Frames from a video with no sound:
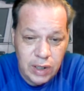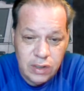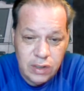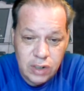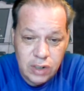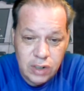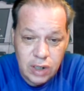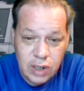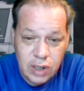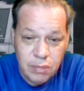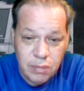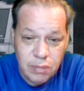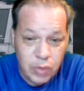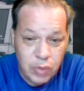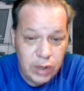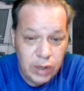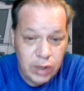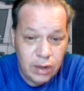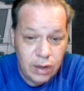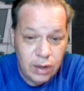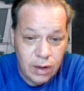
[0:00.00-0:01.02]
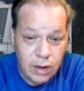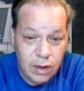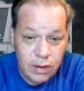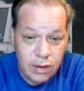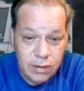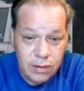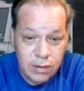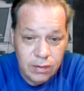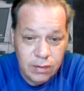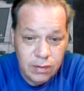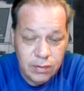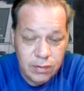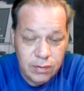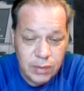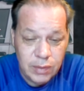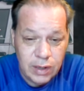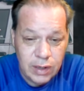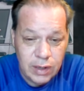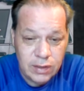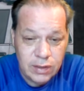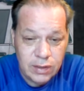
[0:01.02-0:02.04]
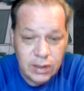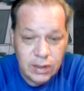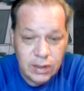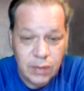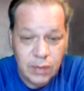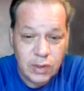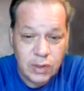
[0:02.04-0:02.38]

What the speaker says: She Can Breed law from Tennessee,